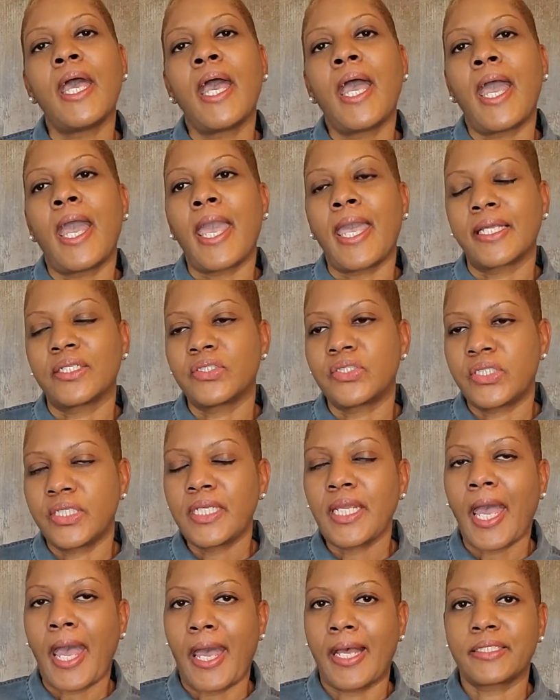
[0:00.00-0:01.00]
and she
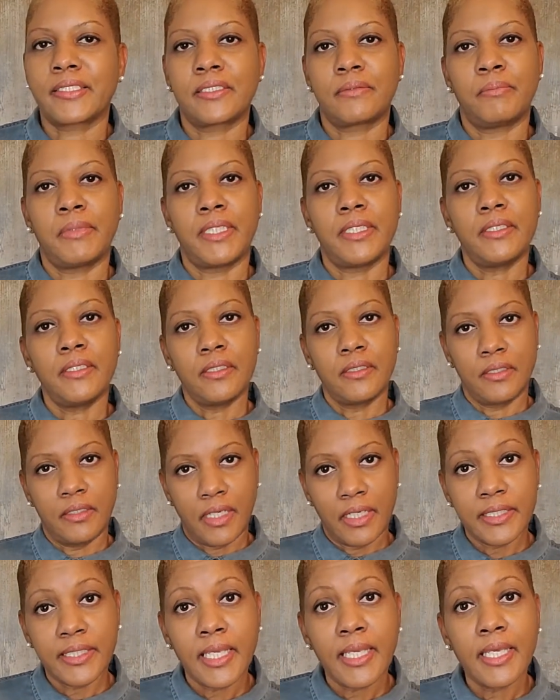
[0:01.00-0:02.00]
asked me
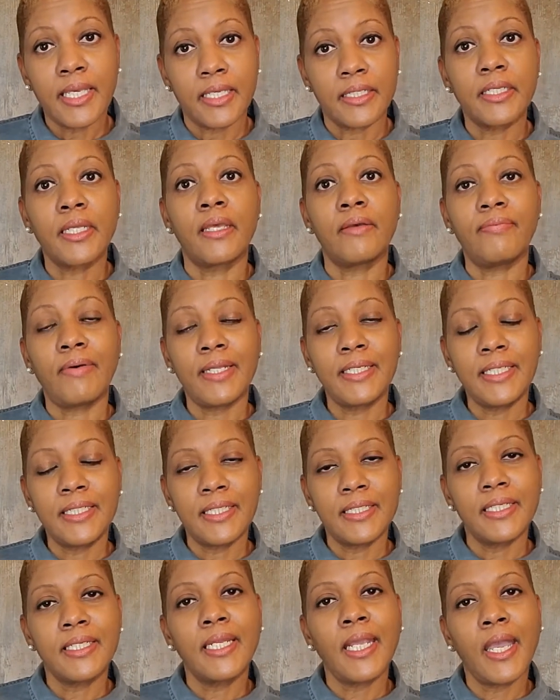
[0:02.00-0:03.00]
again if I needed
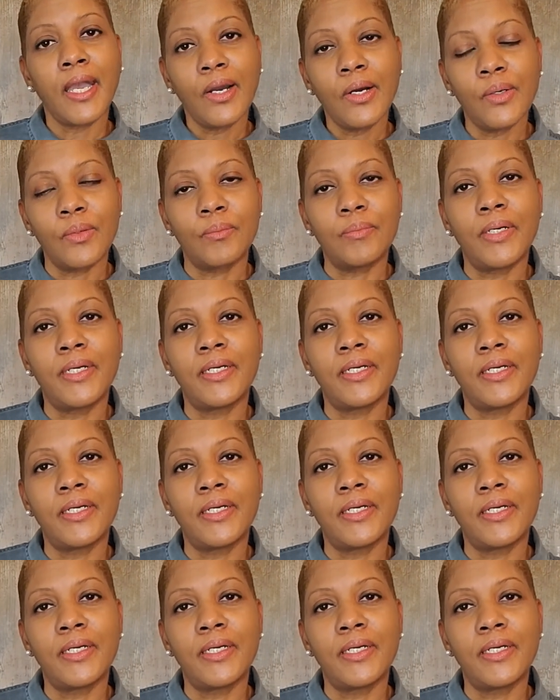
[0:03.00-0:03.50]
any help.